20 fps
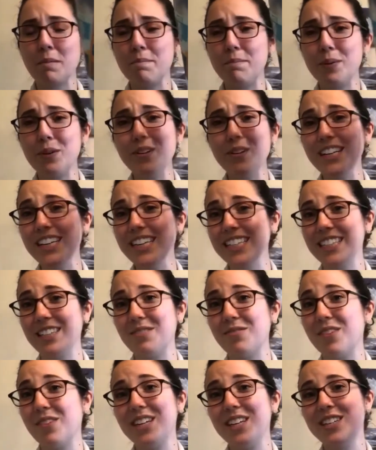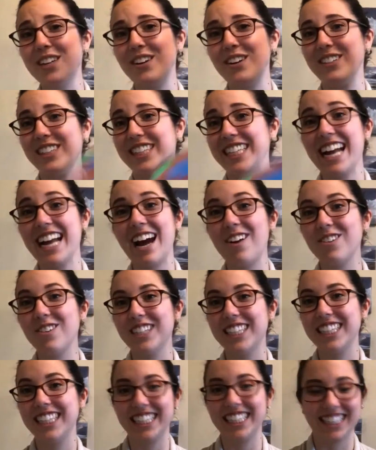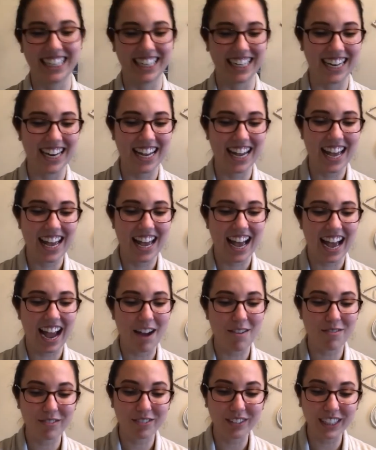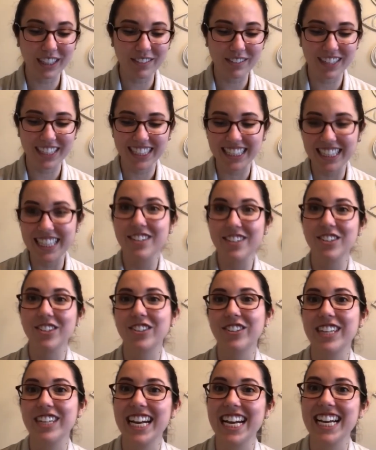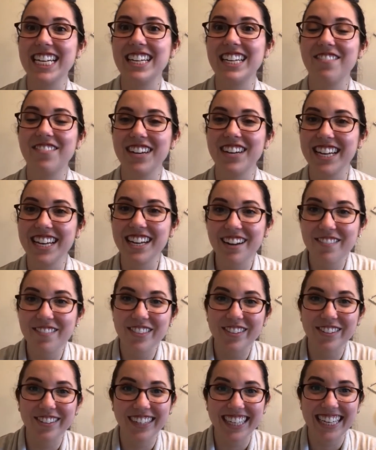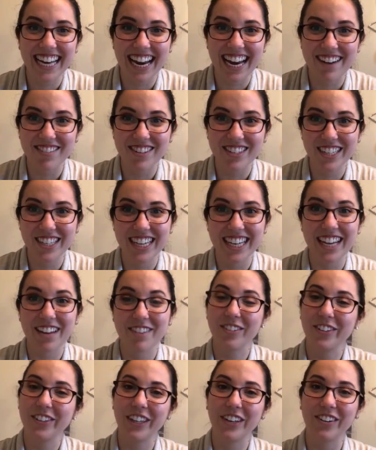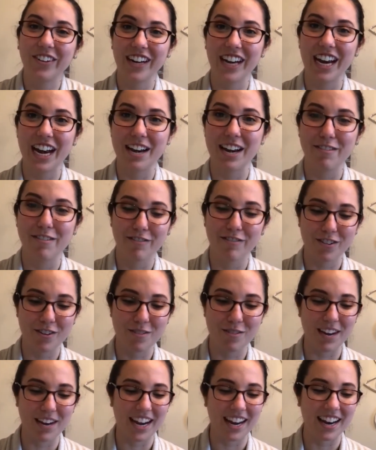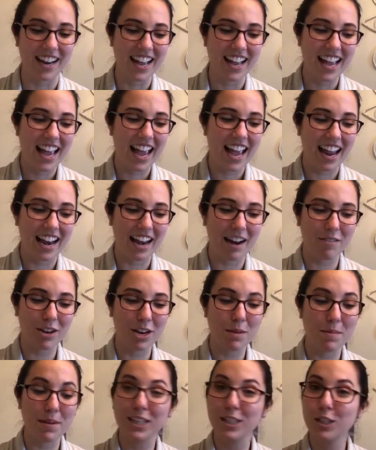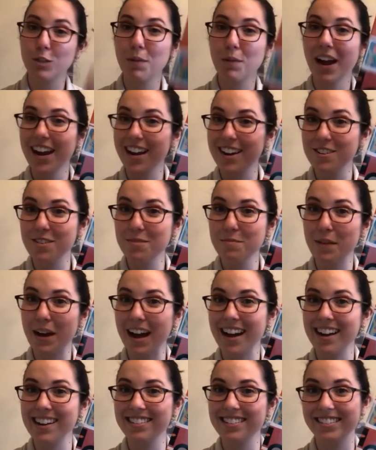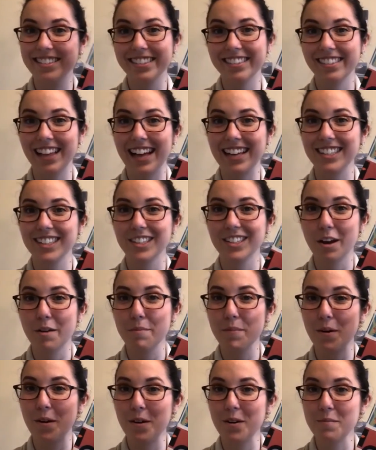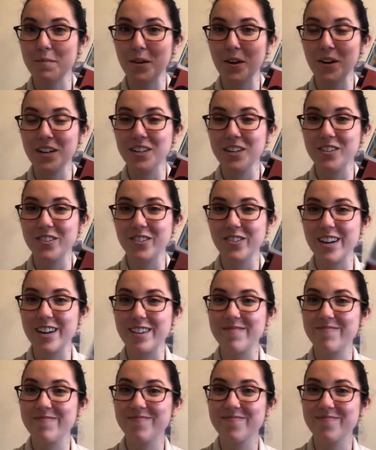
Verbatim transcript: Buildings and windows and houses and I really want to see your creativity come through today. I want you to get really creative for me. And I want you to be inspired by Last Stop on Market Street.